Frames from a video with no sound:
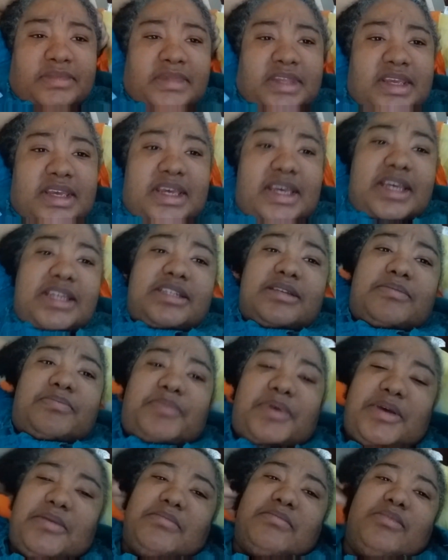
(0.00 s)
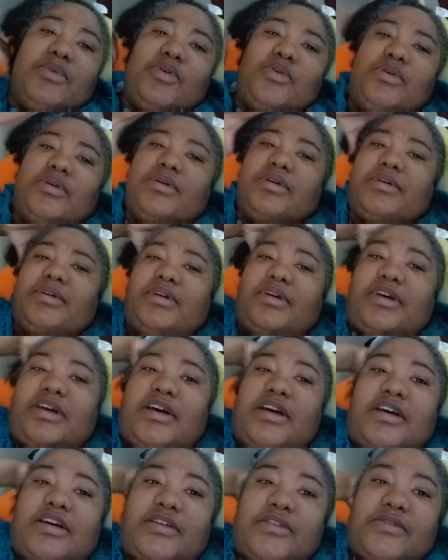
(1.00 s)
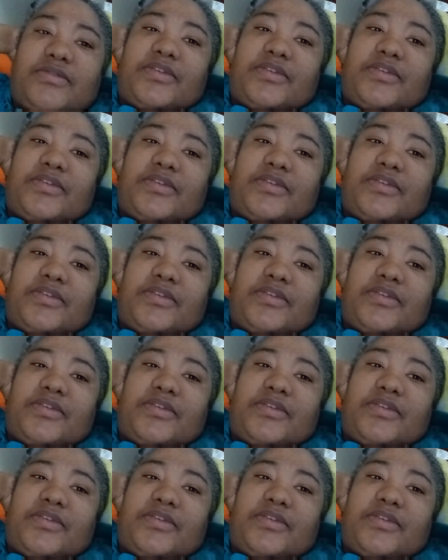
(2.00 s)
he's a bit more of